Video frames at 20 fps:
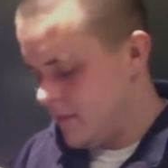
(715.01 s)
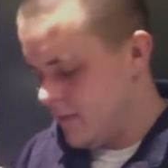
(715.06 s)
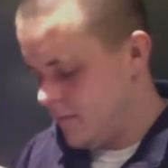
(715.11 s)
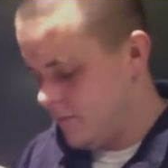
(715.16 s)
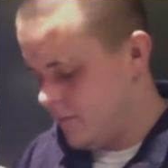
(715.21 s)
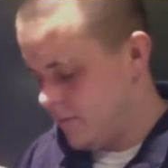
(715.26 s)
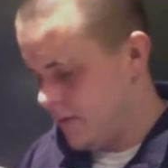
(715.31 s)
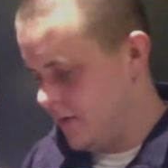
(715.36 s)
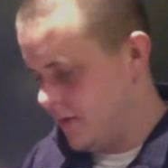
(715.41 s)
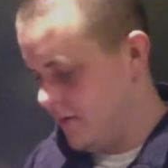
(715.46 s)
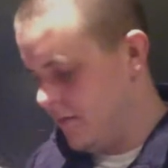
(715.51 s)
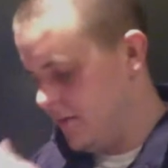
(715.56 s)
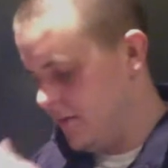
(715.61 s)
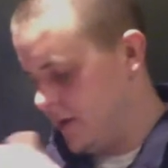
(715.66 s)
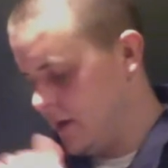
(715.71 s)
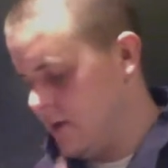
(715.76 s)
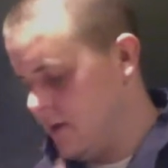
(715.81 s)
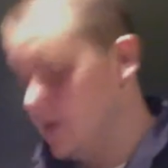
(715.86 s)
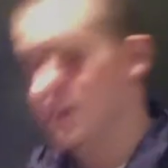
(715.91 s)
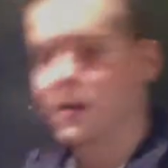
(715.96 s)

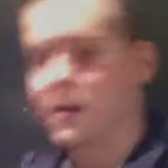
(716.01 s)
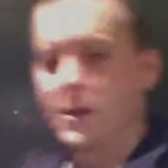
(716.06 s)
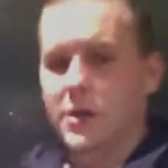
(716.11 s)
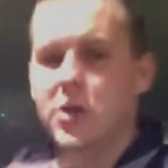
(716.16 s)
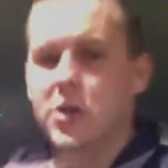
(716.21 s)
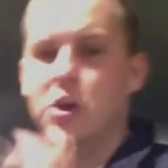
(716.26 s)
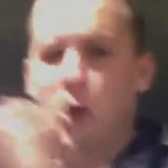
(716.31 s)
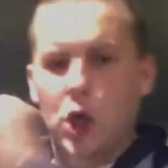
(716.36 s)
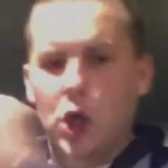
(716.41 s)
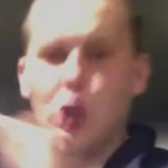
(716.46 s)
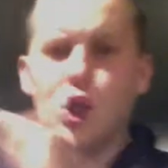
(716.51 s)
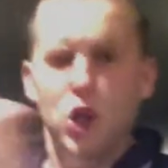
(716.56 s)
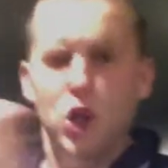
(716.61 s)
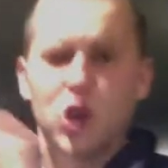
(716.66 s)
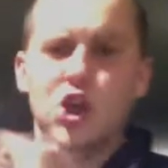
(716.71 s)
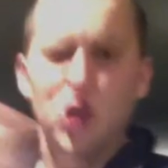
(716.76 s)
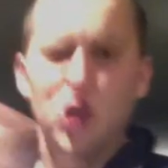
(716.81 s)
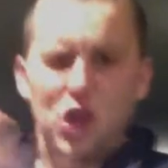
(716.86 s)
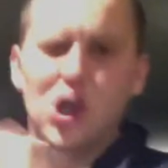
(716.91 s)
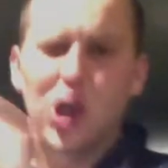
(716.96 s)
Perfect.
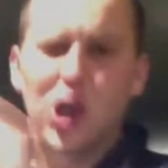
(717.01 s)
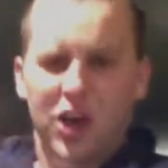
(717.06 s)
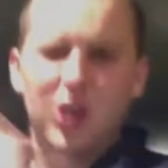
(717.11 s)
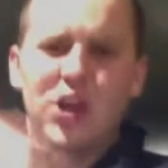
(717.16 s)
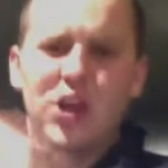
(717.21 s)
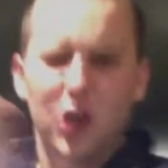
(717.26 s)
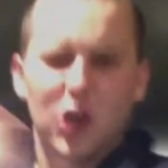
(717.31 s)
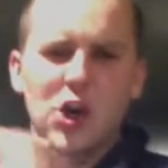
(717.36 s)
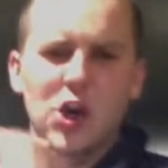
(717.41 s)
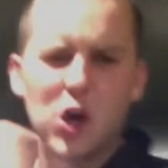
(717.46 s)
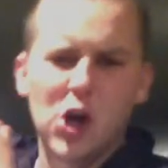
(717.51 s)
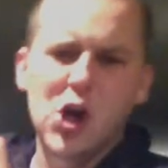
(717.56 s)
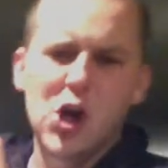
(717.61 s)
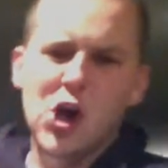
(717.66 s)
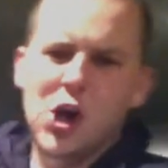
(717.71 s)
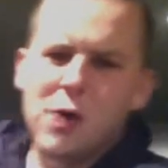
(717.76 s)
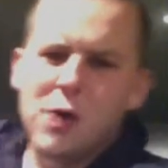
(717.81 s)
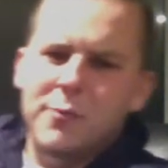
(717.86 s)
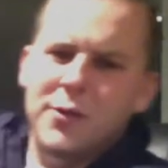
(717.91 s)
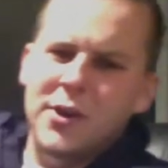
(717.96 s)
Shake it
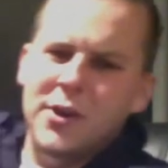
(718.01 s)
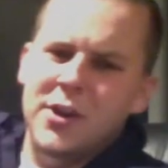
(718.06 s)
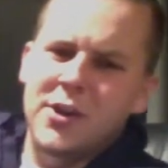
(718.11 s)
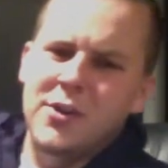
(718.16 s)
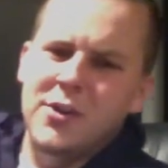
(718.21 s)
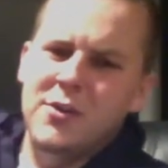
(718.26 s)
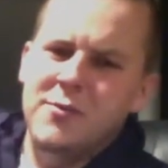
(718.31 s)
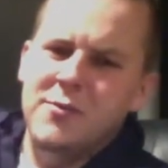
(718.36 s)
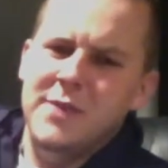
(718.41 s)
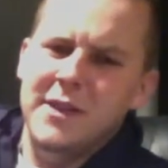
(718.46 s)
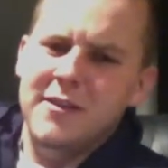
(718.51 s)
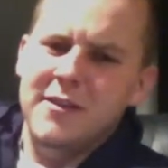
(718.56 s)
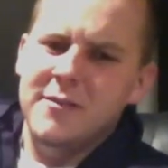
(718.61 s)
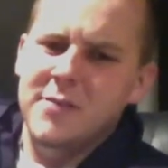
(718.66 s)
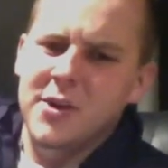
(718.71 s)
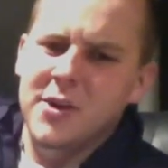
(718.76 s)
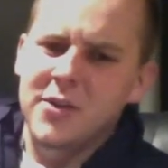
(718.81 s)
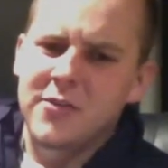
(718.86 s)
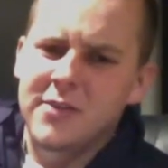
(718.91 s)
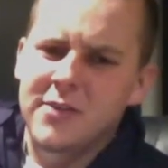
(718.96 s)
up. You know, mess them
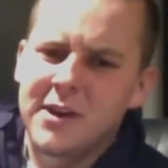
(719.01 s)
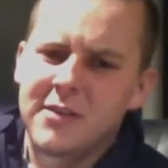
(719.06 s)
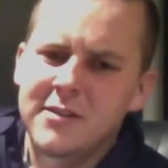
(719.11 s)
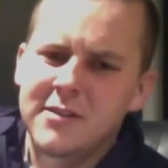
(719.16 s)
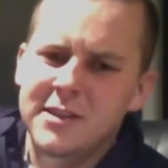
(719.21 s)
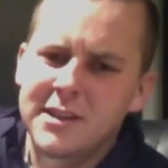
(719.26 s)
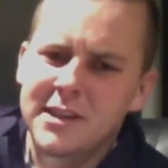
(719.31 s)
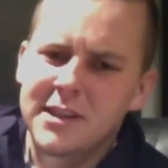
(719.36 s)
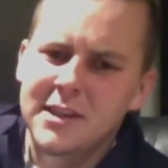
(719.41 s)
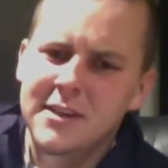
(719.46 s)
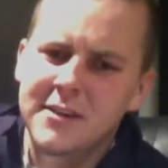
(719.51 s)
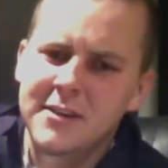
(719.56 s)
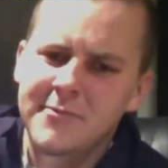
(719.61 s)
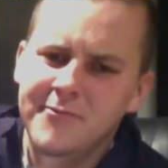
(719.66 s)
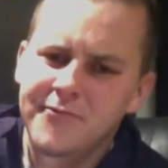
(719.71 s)
all around in there.